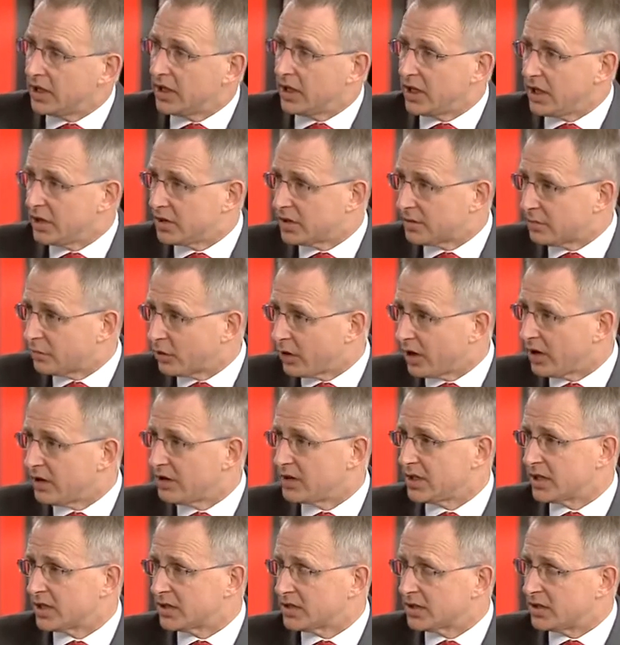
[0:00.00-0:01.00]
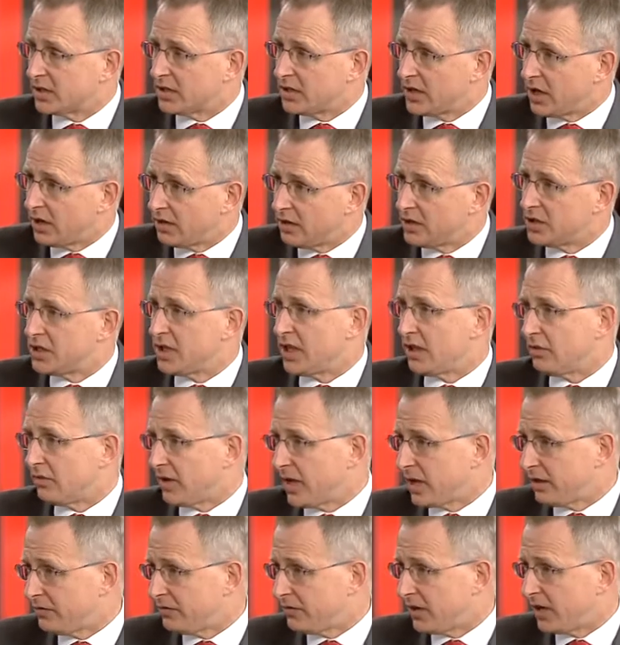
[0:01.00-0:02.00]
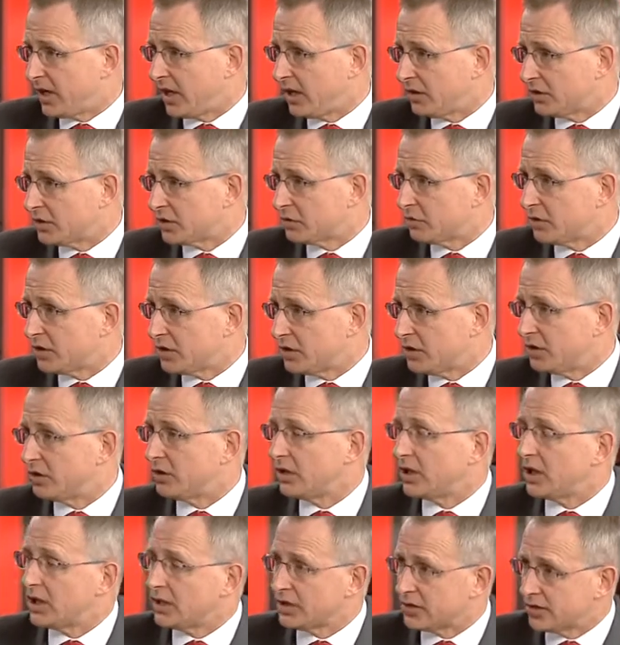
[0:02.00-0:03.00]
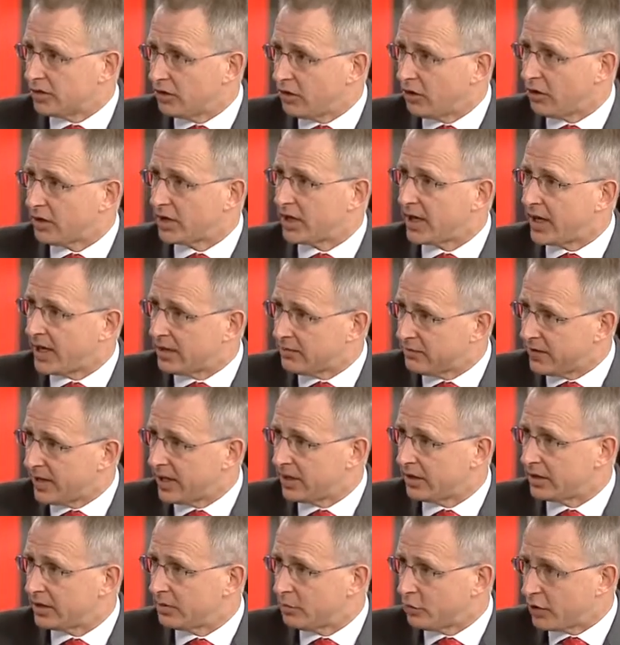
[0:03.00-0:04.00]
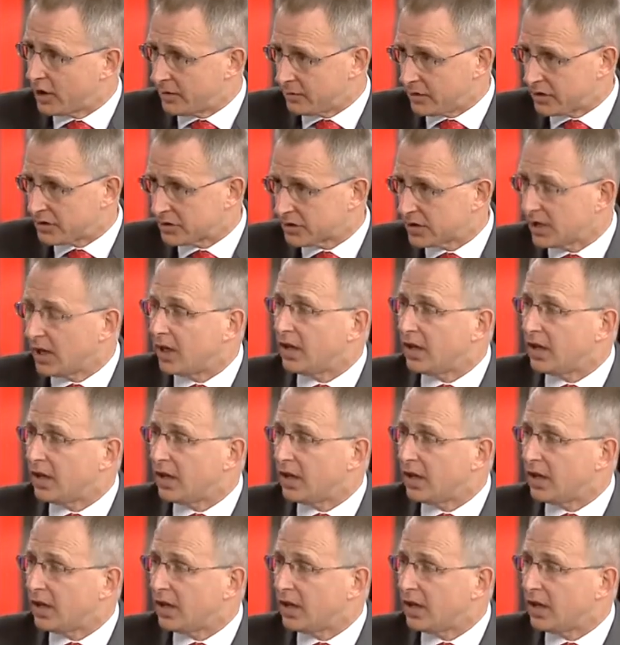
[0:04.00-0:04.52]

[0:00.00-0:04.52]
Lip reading: into projects that don't generate a financial return is not a valid premise.